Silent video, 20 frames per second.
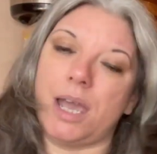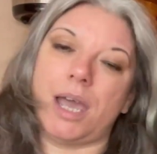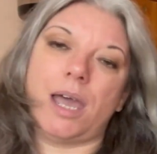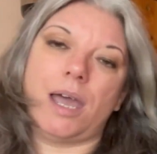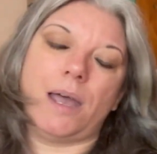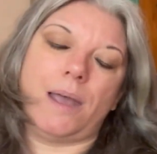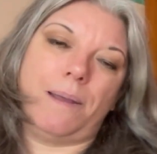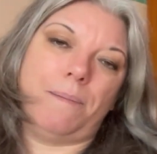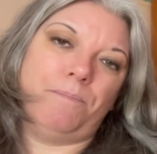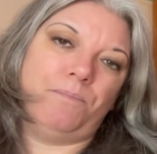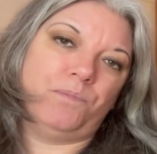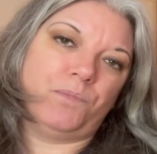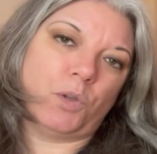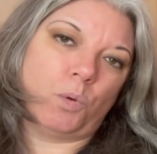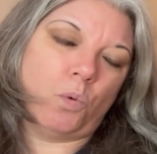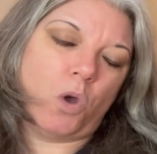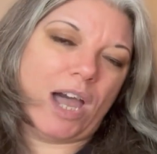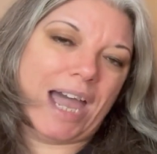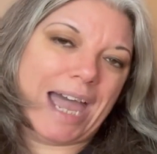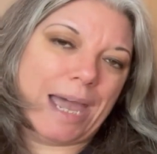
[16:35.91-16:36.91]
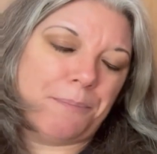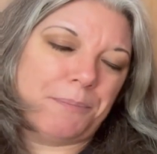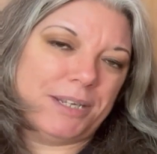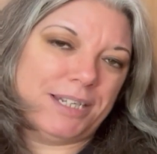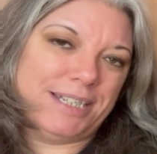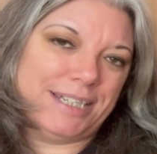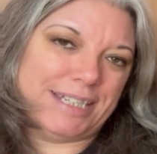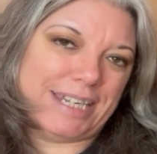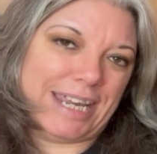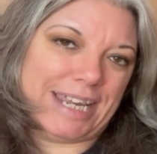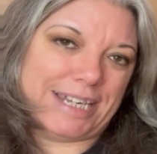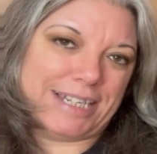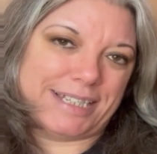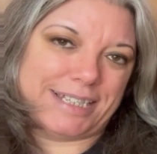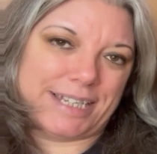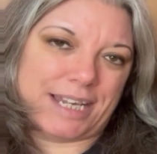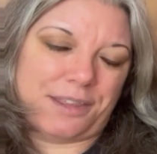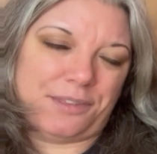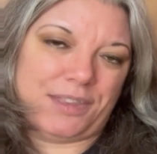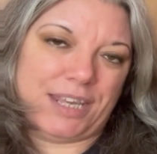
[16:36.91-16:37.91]
what happens
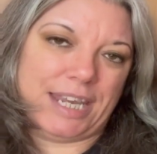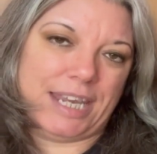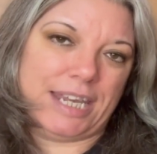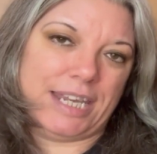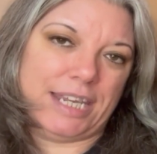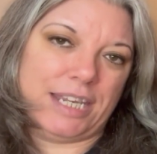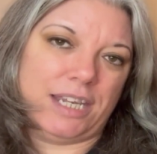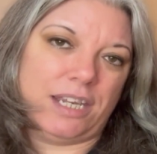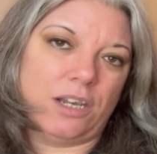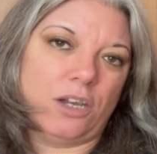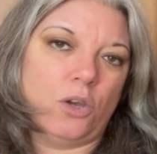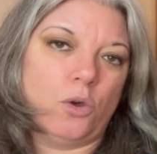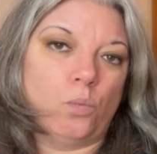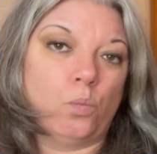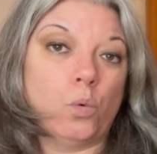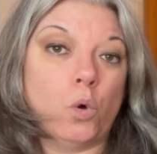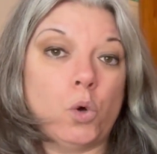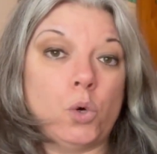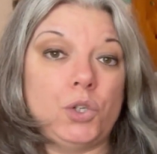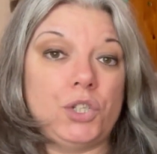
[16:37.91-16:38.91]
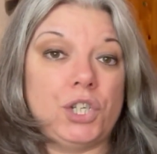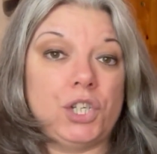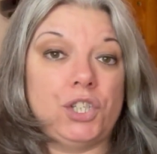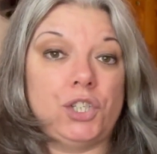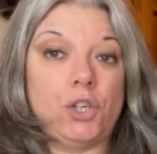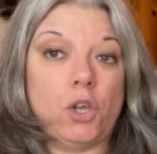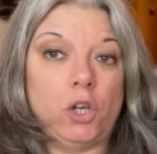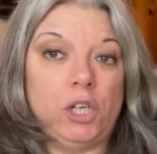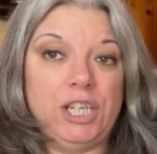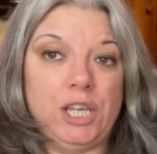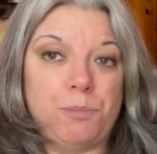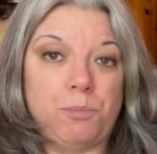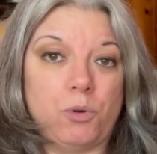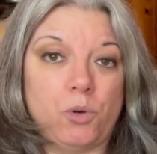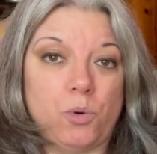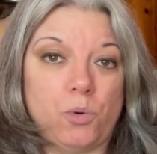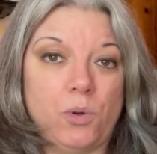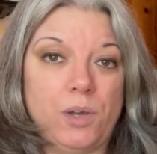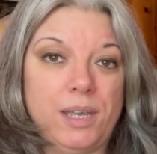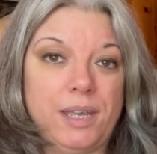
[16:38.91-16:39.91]
is the
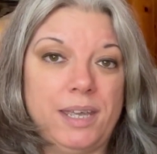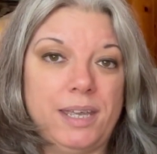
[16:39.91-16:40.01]
water-soluble